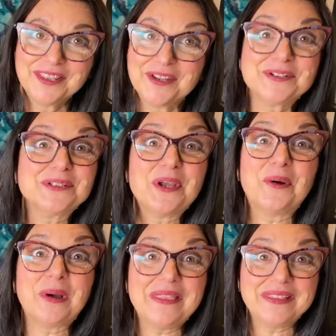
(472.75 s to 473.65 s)
There's no
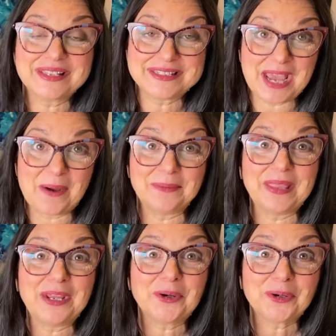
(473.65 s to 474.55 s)
way they could doubt when
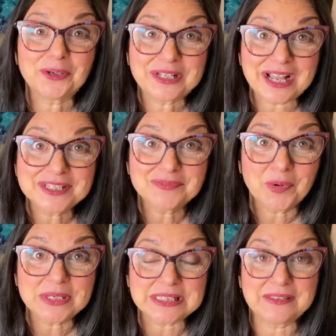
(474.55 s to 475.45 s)
they heard God's
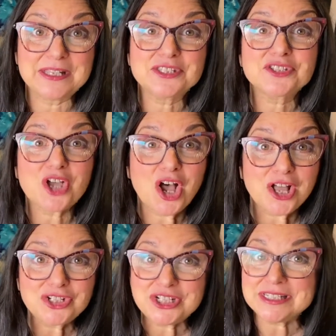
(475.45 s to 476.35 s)
voice and they
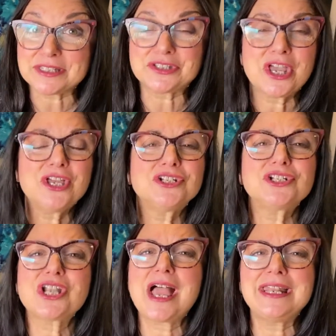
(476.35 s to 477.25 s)
saw Jesus
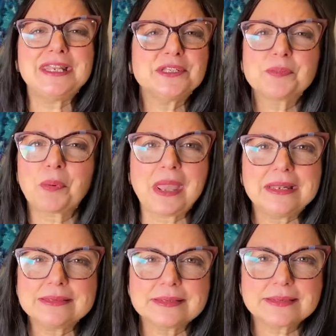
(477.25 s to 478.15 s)
shining as bright
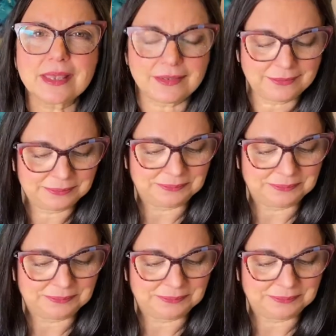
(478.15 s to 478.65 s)
as the sun.